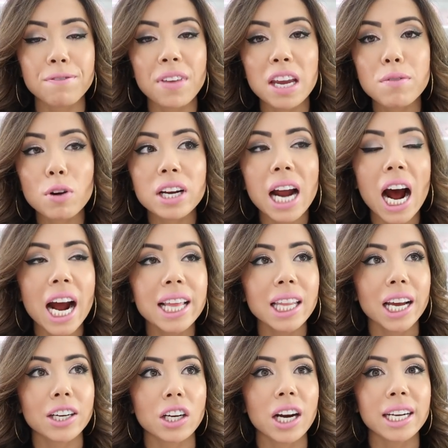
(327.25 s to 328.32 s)
favorite
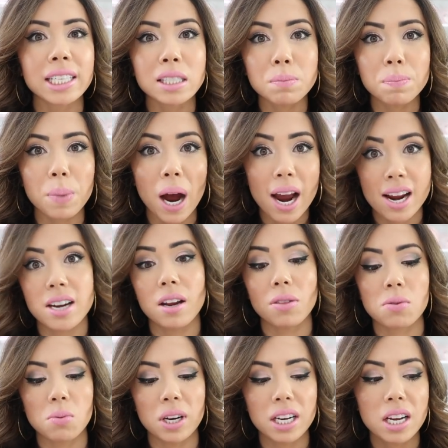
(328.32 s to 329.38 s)
eyeliner. I need to buy
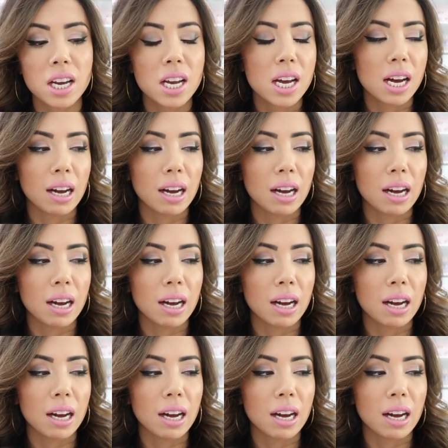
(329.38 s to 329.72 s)
another one.